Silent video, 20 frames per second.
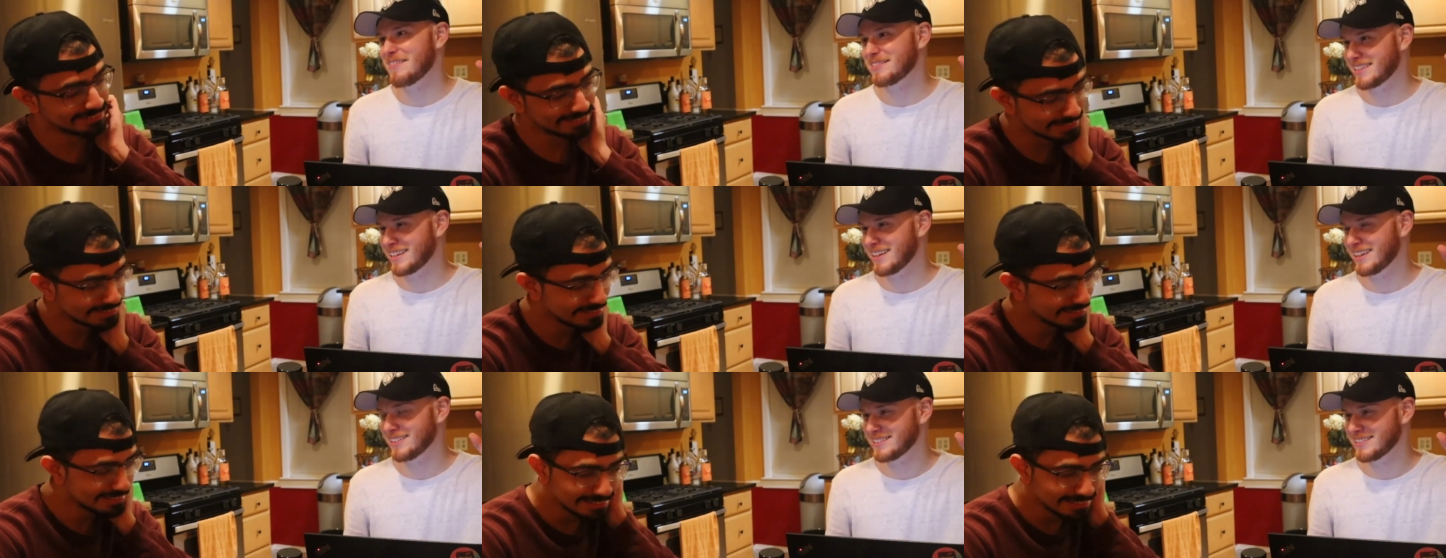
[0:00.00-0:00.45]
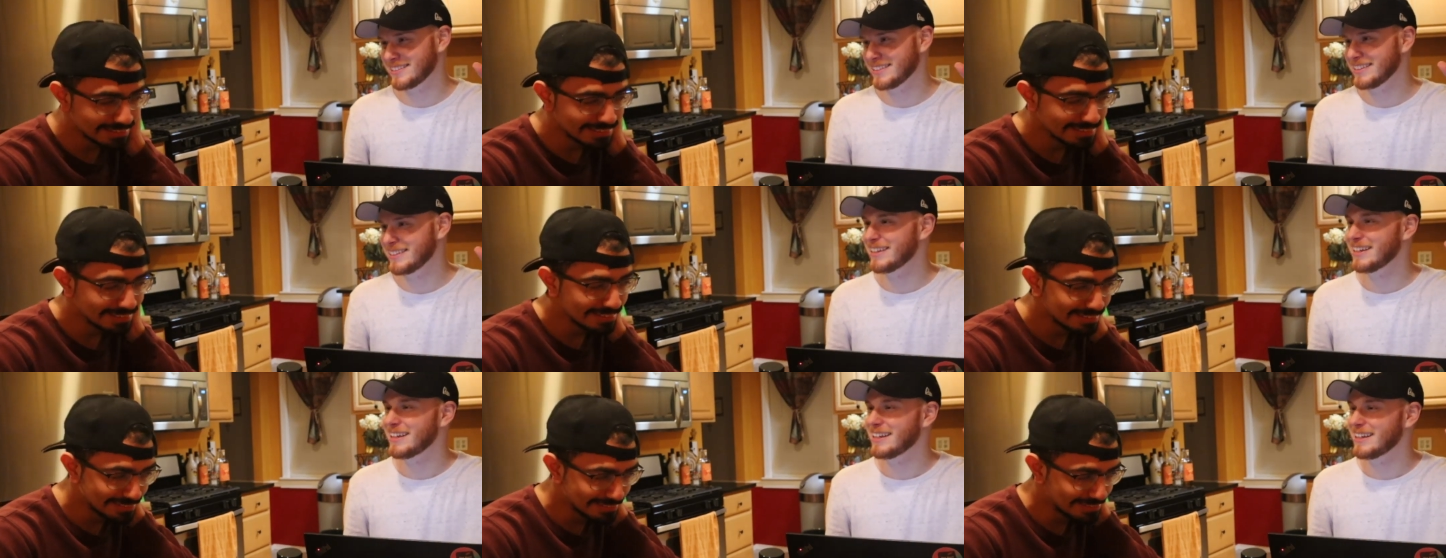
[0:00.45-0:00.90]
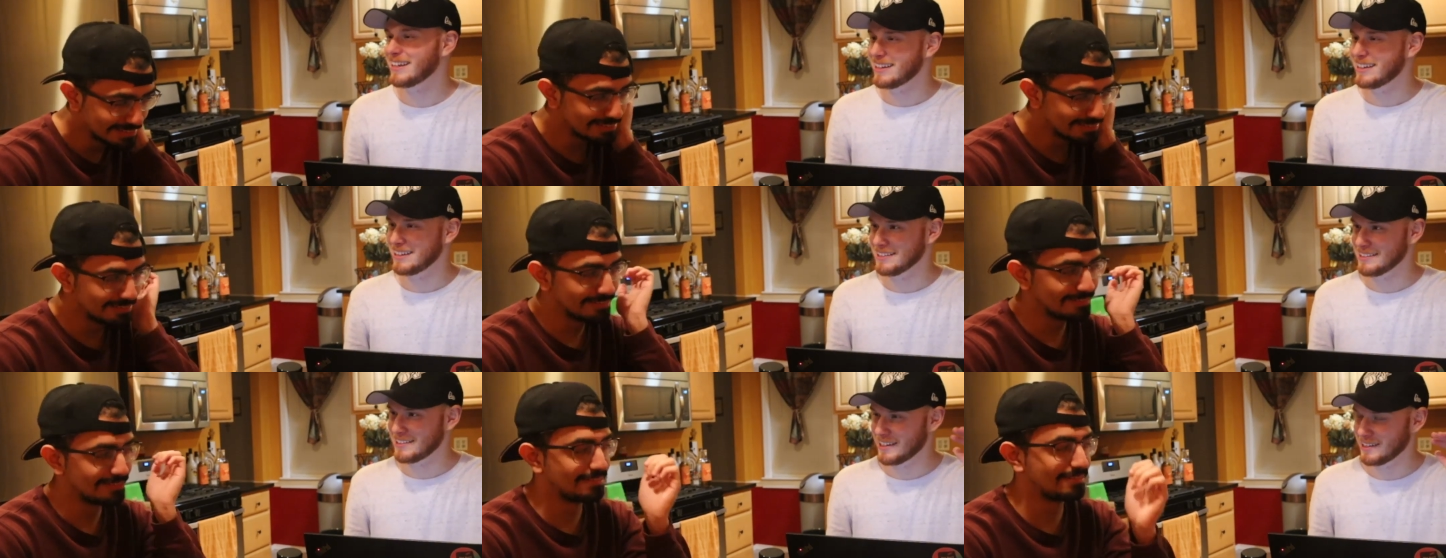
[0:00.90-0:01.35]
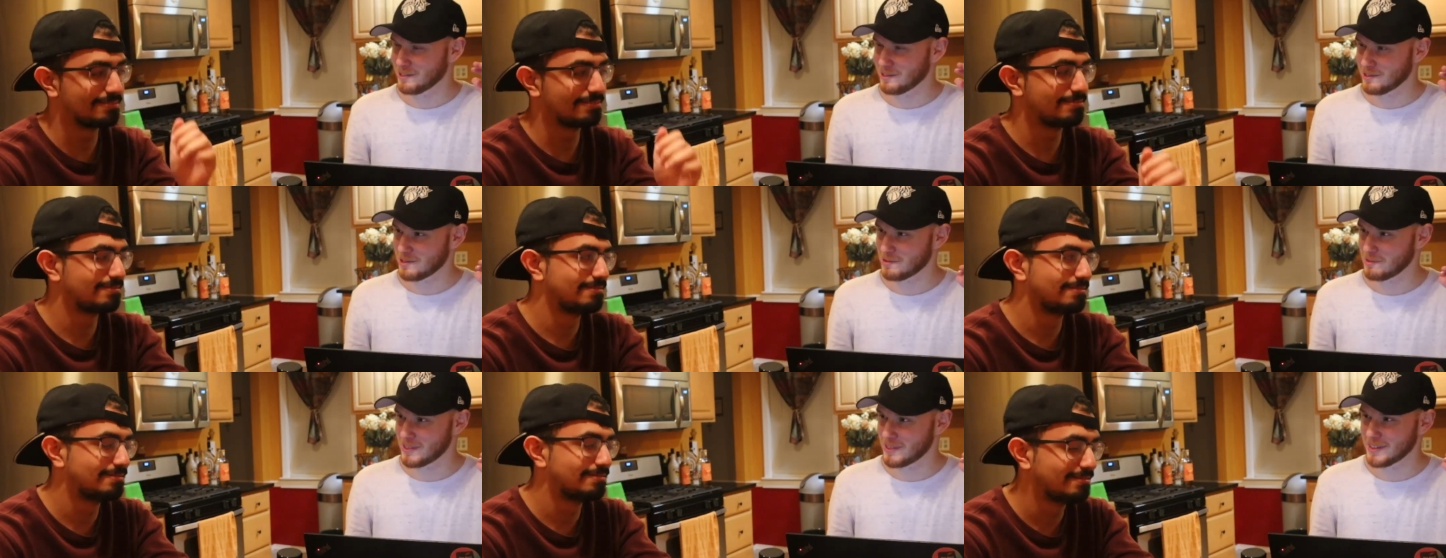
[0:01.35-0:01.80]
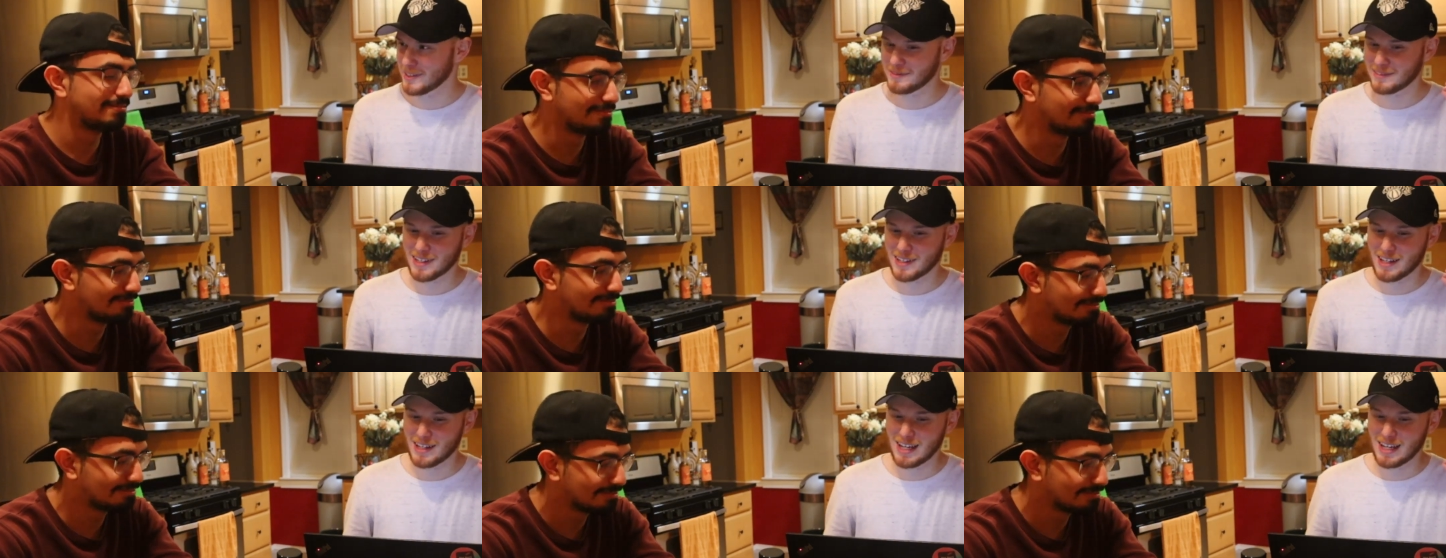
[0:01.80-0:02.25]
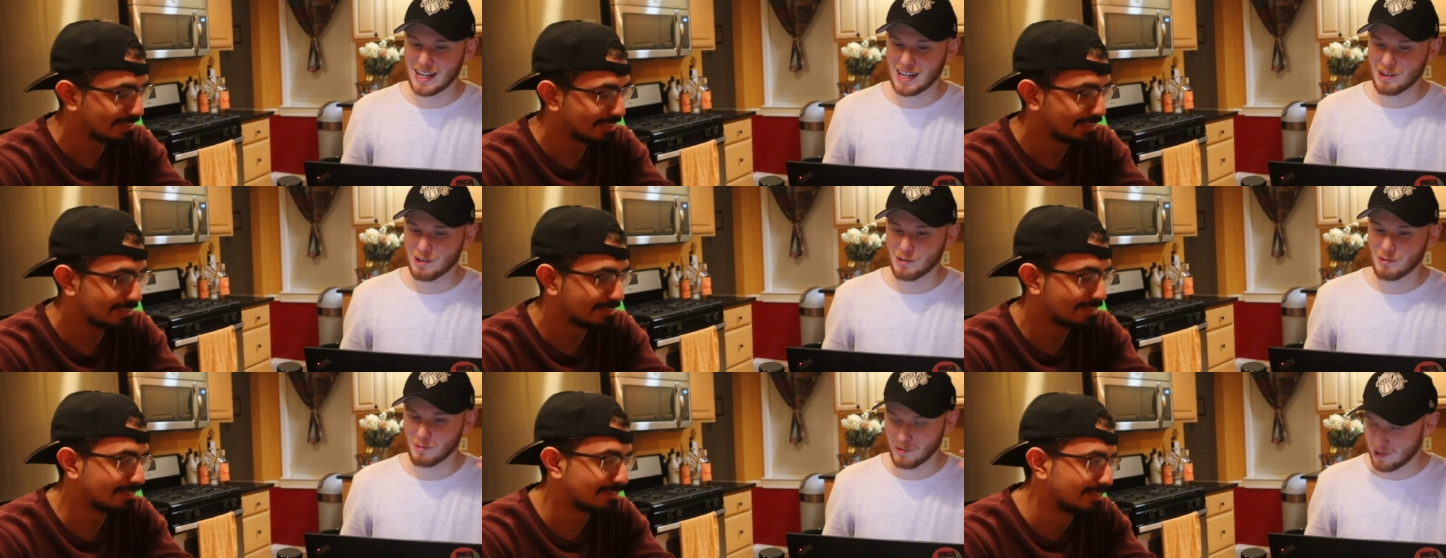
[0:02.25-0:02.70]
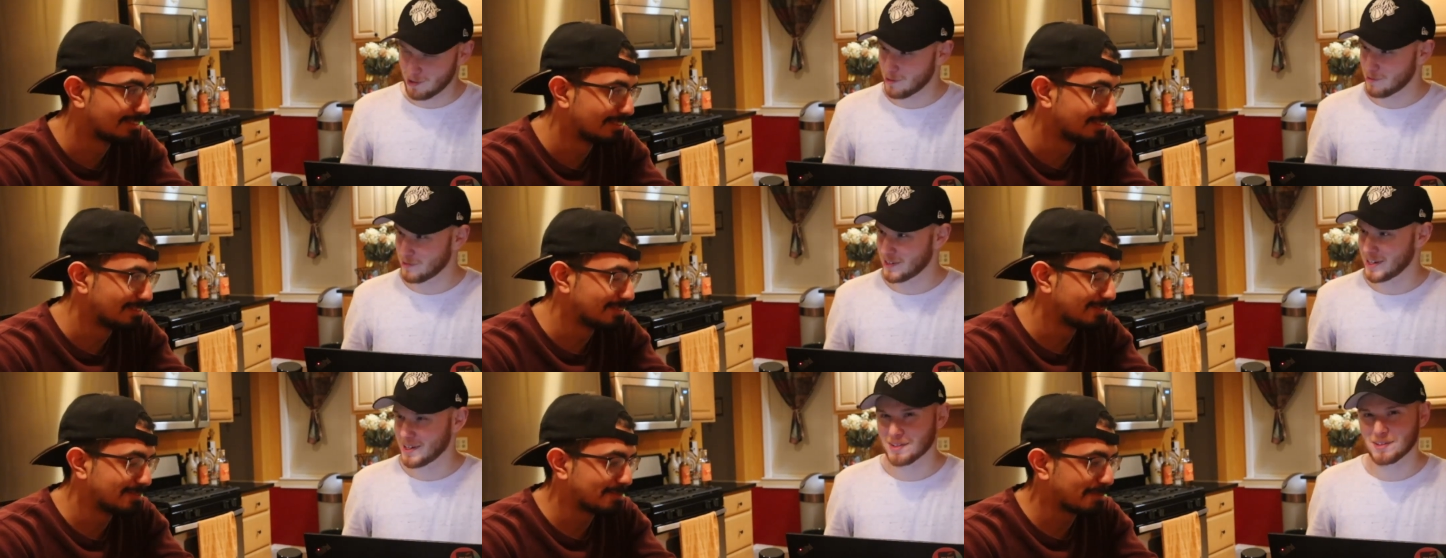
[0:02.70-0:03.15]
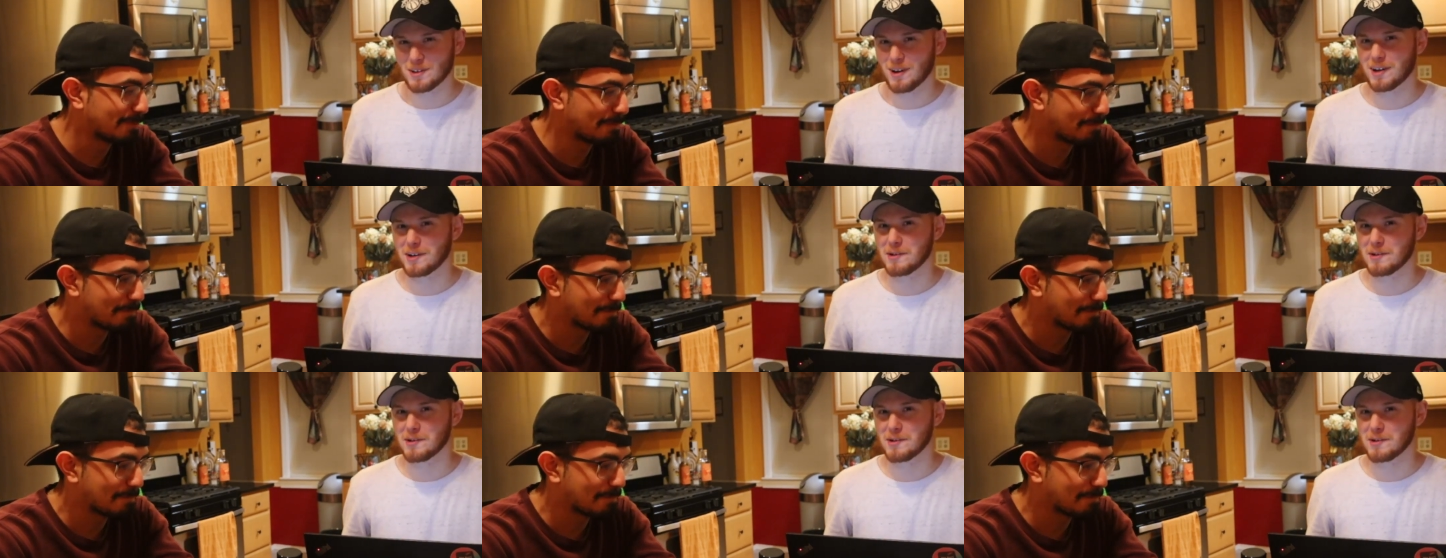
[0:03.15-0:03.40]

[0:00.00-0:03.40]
Speaker 1: Kelce and Taylor Swift, we're over here talking